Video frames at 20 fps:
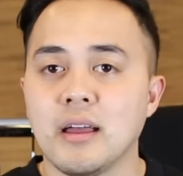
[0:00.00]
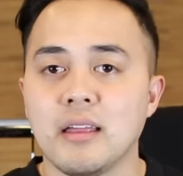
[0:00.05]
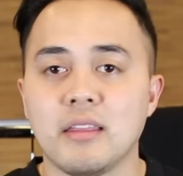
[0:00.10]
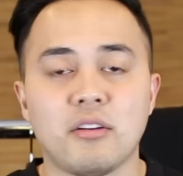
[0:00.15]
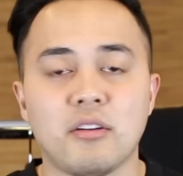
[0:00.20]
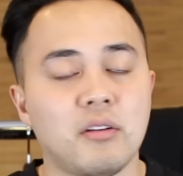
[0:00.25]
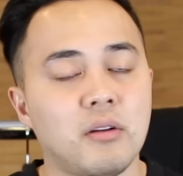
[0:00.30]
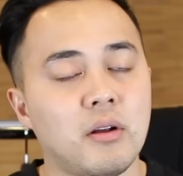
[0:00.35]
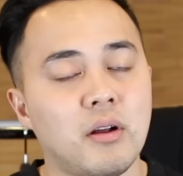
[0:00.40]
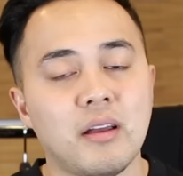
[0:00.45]

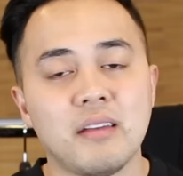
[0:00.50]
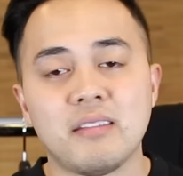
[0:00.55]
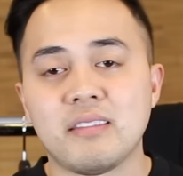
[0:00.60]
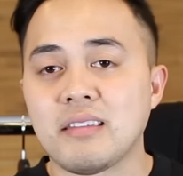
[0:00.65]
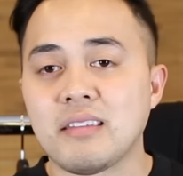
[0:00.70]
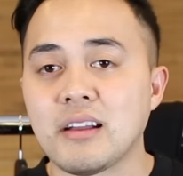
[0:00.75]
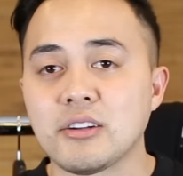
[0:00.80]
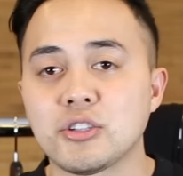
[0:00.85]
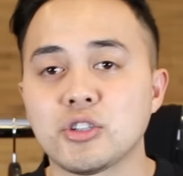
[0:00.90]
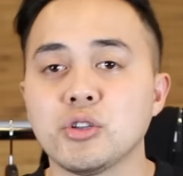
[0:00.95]
They're
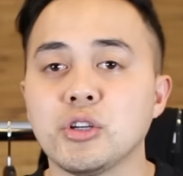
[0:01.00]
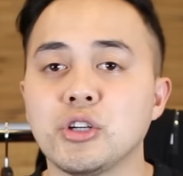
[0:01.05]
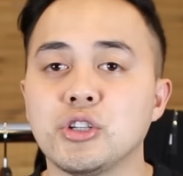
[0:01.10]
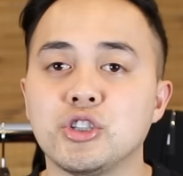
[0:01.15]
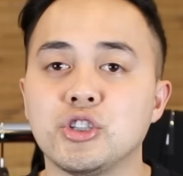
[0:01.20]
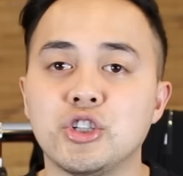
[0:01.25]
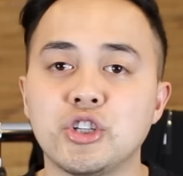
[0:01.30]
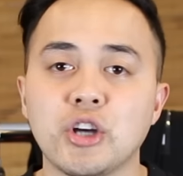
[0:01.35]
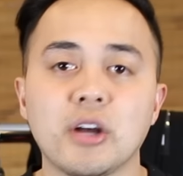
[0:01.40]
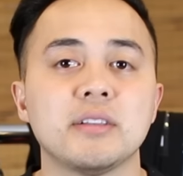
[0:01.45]
essentially
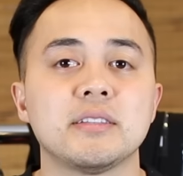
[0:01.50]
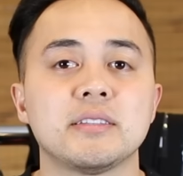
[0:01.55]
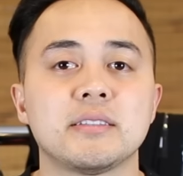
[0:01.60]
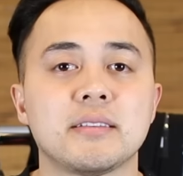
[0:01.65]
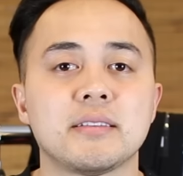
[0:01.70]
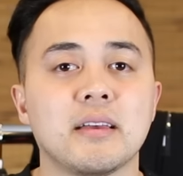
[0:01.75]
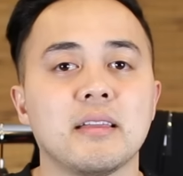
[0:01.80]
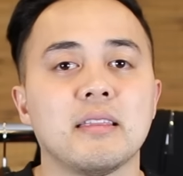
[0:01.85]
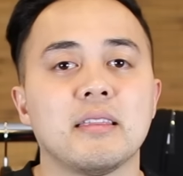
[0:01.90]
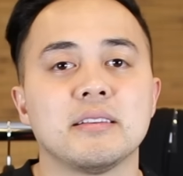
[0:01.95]

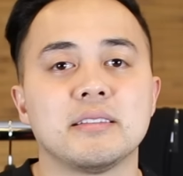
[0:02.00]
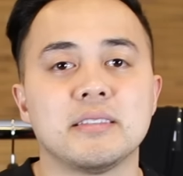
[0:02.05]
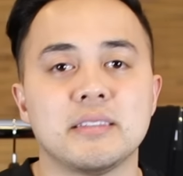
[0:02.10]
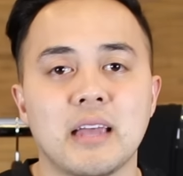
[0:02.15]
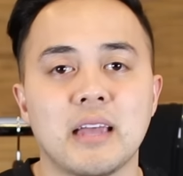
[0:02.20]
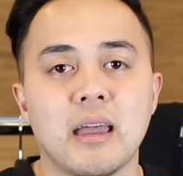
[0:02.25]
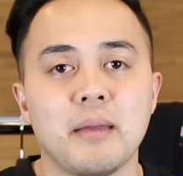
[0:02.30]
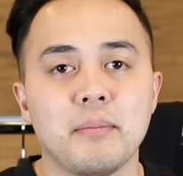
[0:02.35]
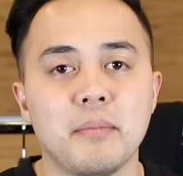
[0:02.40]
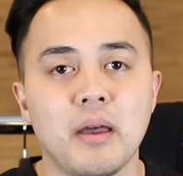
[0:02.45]
just the
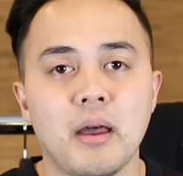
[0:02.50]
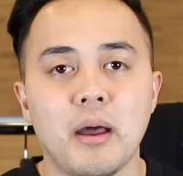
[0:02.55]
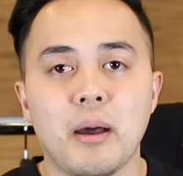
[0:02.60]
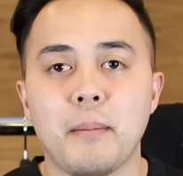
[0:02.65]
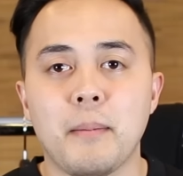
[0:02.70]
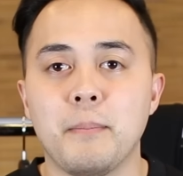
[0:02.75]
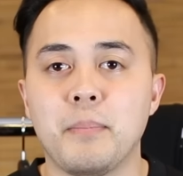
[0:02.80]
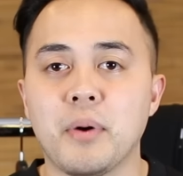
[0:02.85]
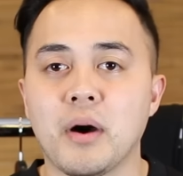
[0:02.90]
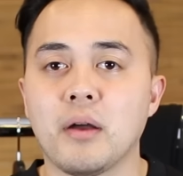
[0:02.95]
same,
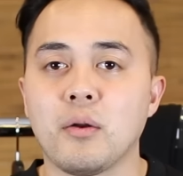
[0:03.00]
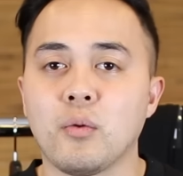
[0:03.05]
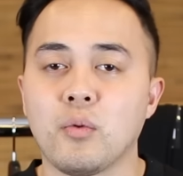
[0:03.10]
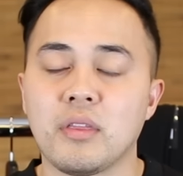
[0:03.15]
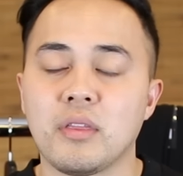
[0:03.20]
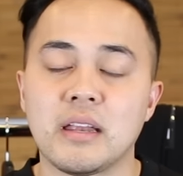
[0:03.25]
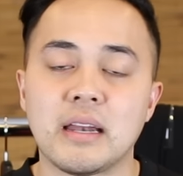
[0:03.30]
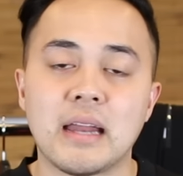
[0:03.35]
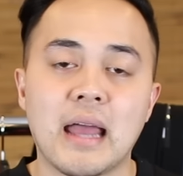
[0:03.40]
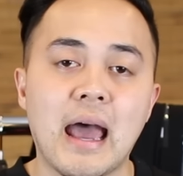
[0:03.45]
but
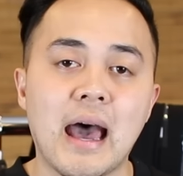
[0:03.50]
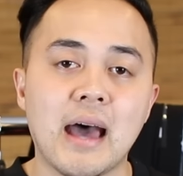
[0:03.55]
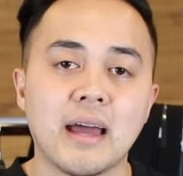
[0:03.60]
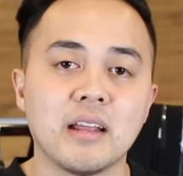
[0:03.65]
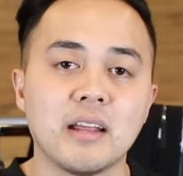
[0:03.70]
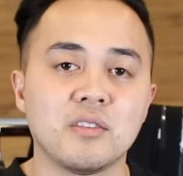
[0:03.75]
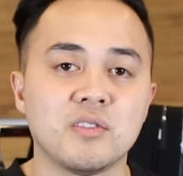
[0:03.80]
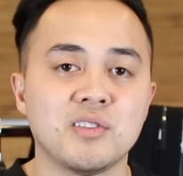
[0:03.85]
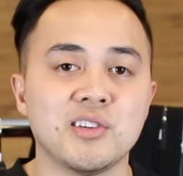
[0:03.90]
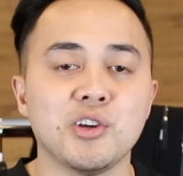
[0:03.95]
with an
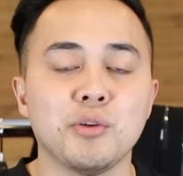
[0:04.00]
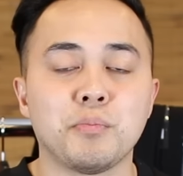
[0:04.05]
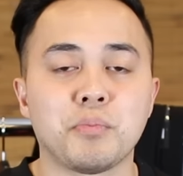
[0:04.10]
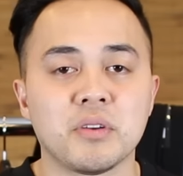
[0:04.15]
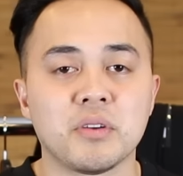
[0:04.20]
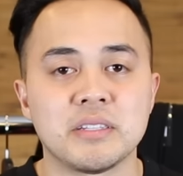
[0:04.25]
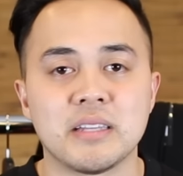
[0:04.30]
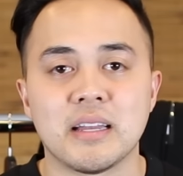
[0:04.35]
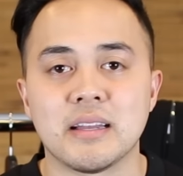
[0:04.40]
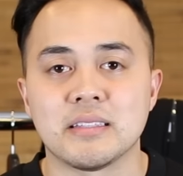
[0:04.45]
added 2%
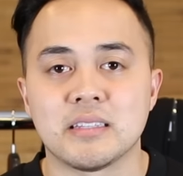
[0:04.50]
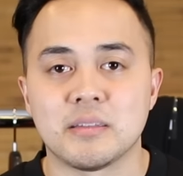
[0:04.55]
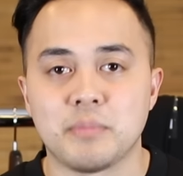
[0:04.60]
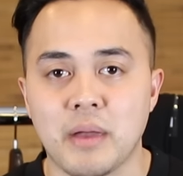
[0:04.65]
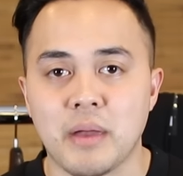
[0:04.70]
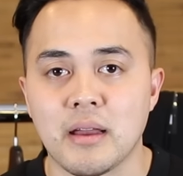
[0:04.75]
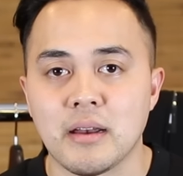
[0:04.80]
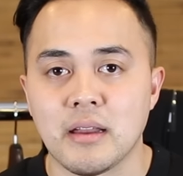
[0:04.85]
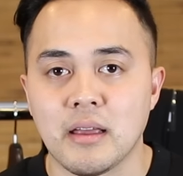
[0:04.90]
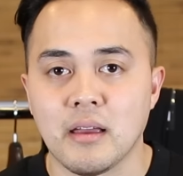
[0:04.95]

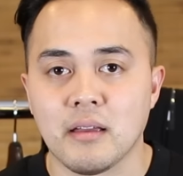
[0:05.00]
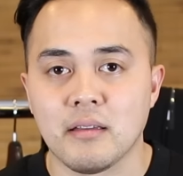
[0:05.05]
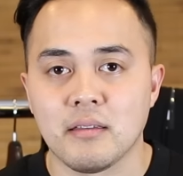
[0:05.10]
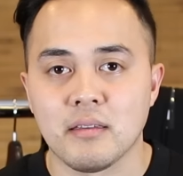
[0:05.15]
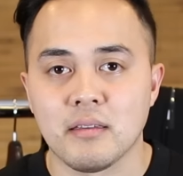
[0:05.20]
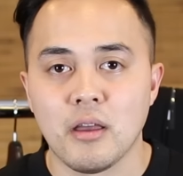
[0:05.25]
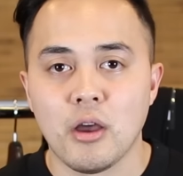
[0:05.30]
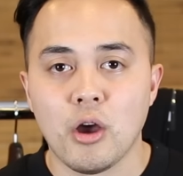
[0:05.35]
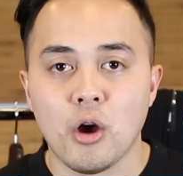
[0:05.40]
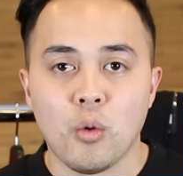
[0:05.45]

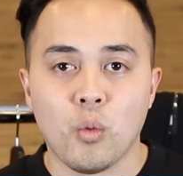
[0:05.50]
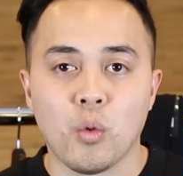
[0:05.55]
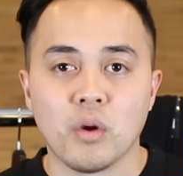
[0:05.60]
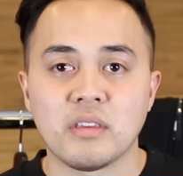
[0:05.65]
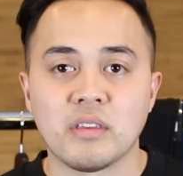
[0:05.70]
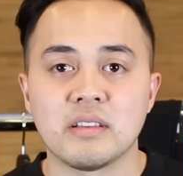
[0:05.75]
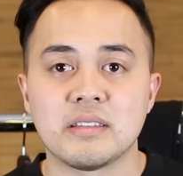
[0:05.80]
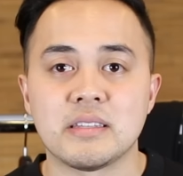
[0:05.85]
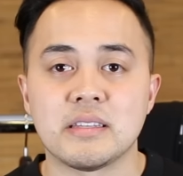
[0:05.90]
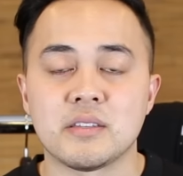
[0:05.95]
spandex.
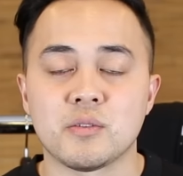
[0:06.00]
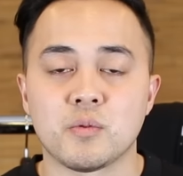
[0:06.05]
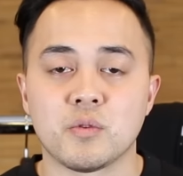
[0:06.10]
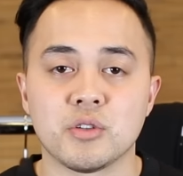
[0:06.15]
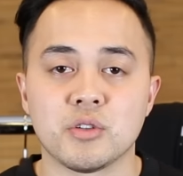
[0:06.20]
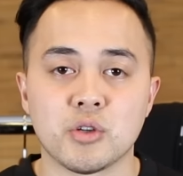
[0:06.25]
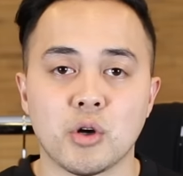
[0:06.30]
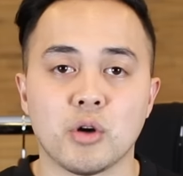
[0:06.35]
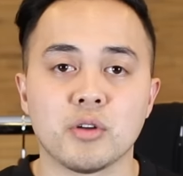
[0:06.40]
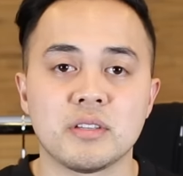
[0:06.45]
What does this
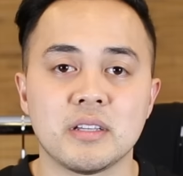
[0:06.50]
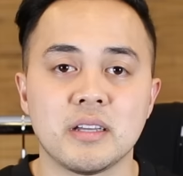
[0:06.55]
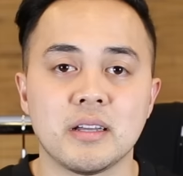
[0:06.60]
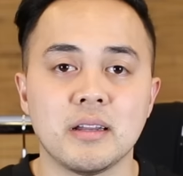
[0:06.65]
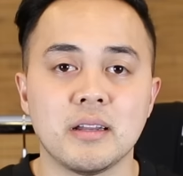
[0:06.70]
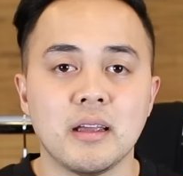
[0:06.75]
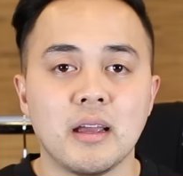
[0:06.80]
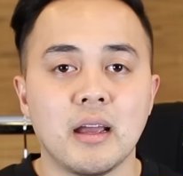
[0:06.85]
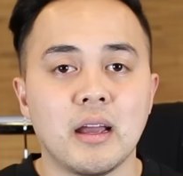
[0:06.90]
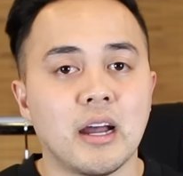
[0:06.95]
result in?